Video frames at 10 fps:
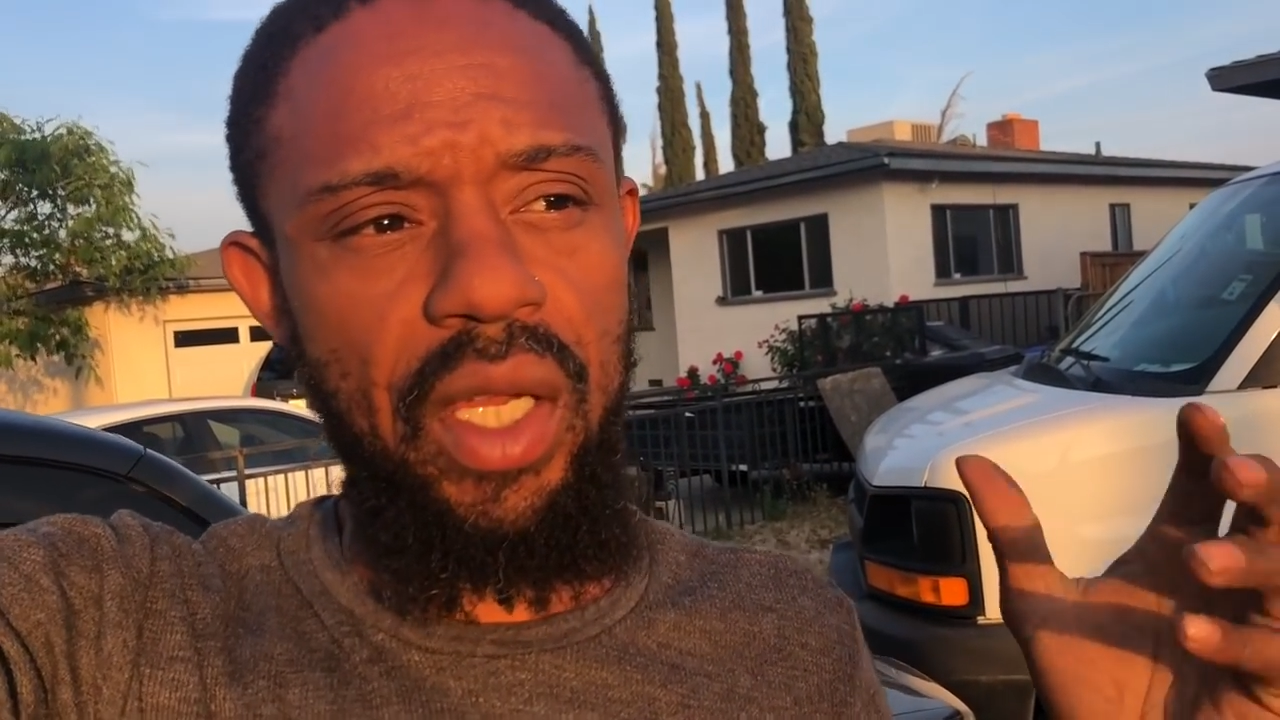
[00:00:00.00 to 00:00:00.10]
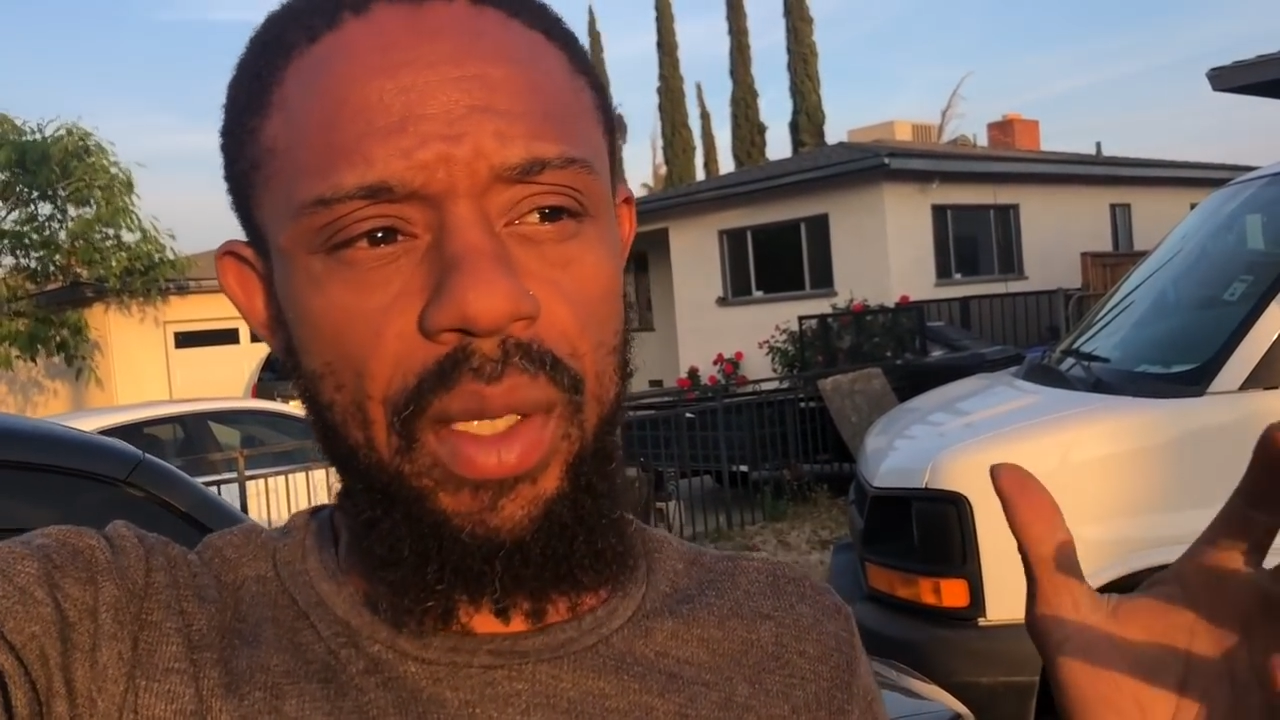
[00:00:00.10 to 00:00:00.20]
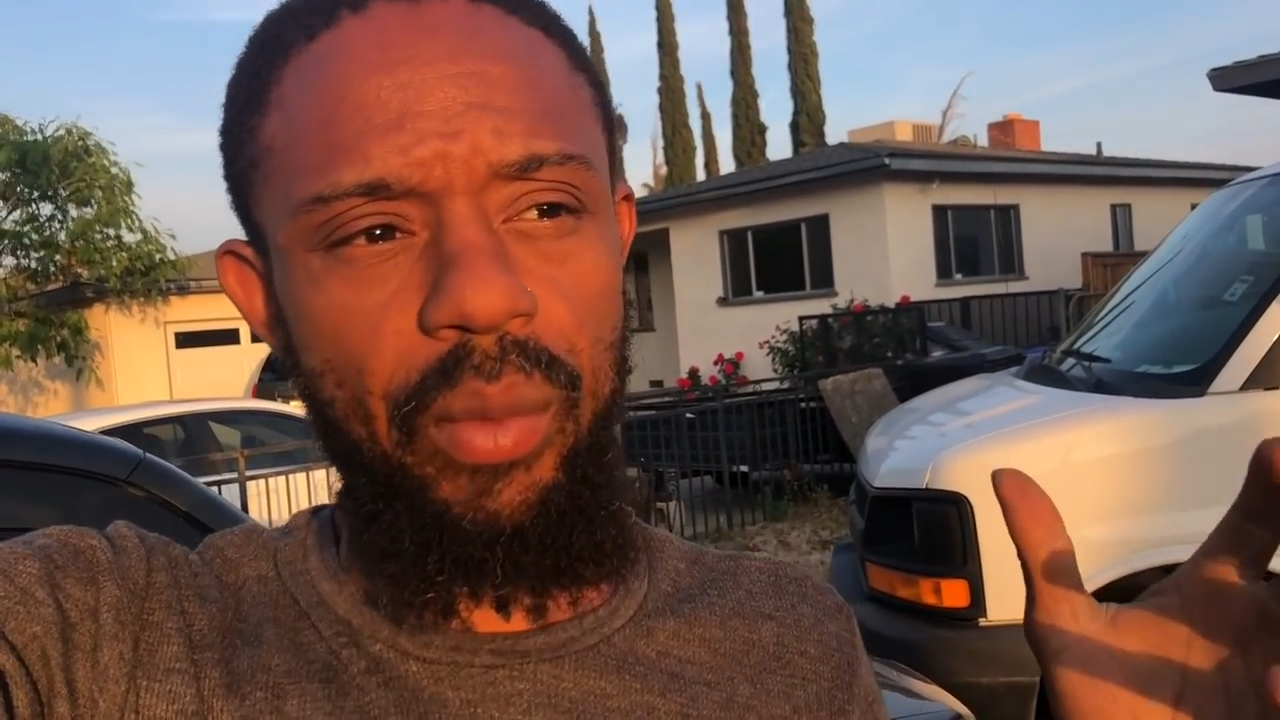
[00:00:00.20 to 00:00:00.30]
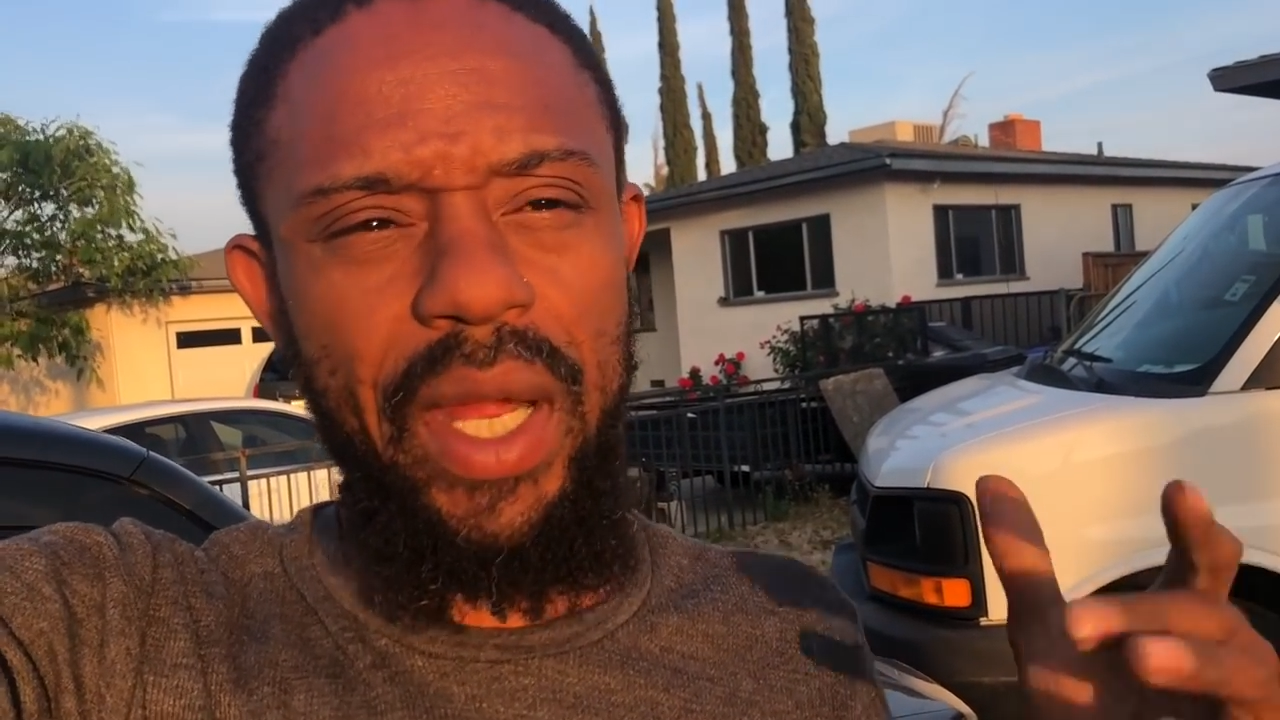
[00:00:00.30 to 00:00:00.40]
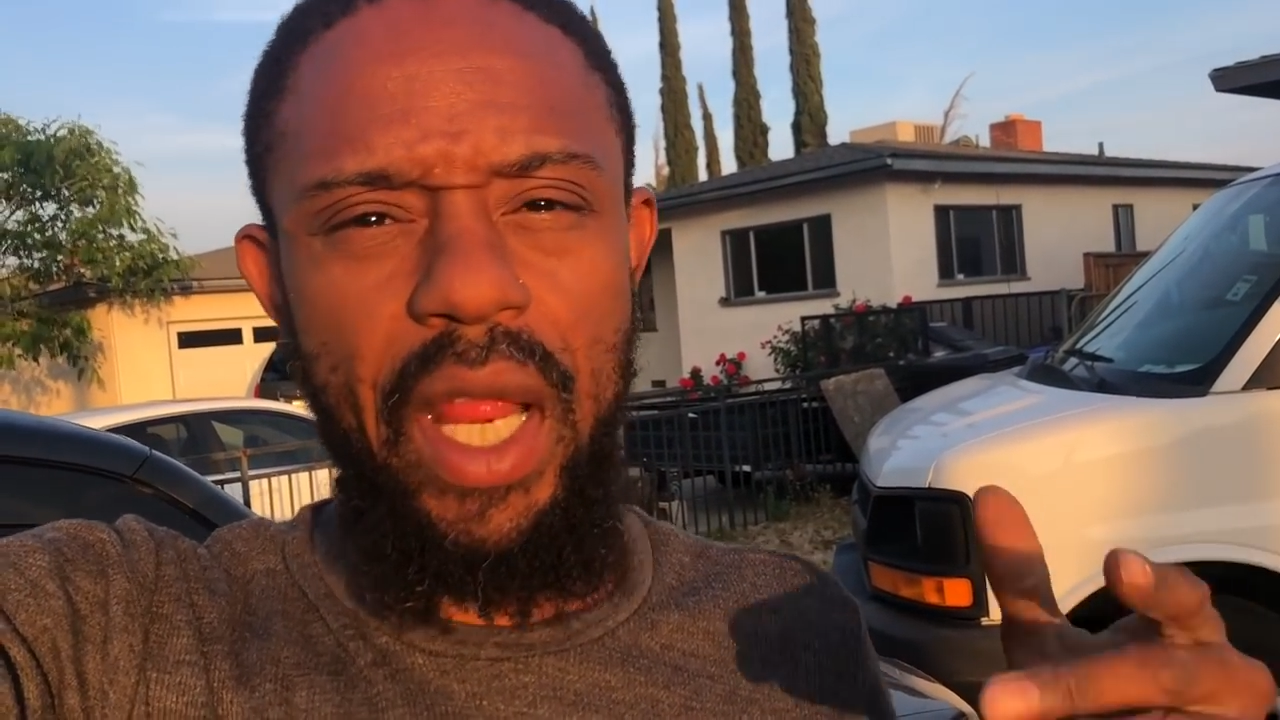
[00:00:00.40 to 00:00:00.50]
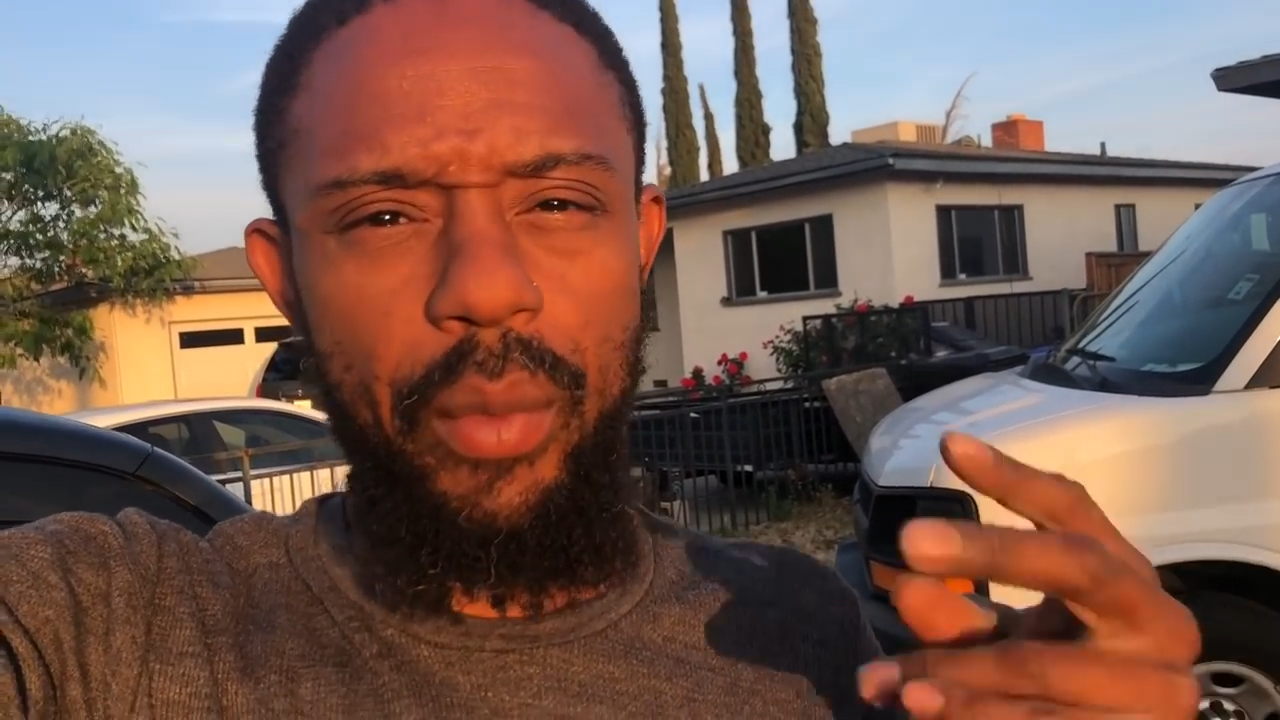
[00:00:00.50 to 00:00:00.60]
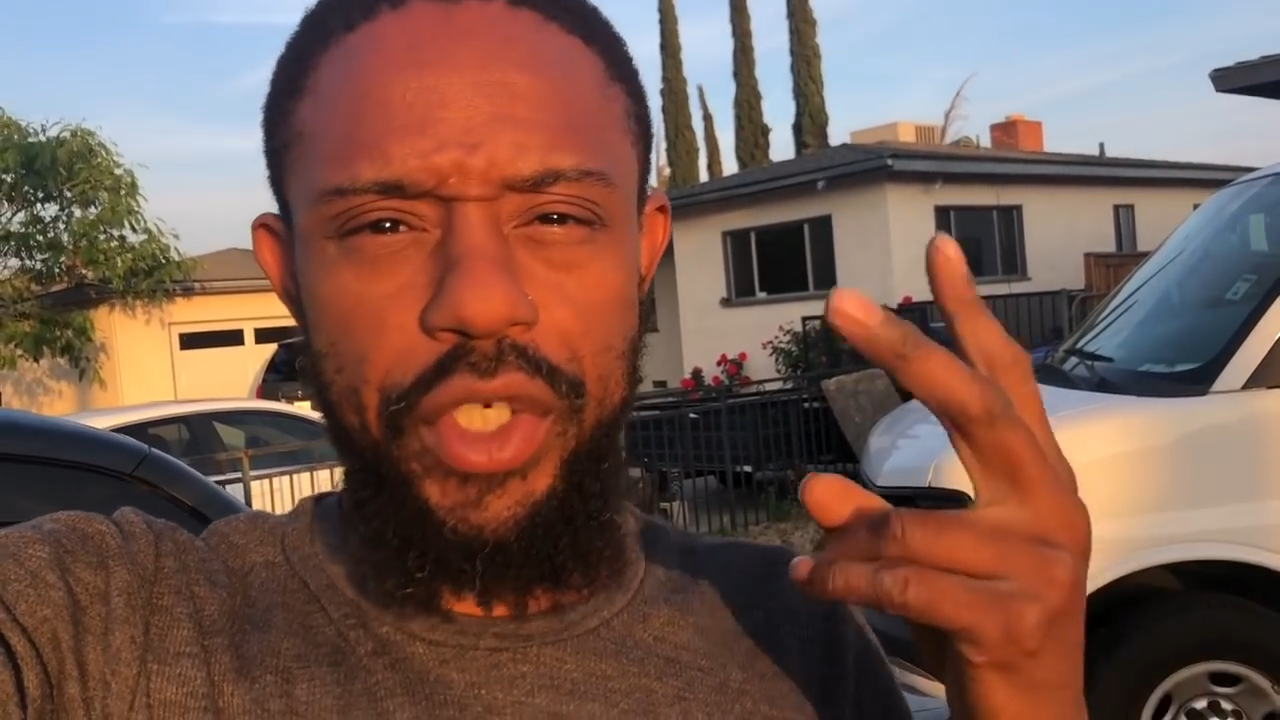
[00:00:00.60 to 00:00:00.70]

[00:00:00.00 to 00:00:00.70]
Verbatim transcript: um, right now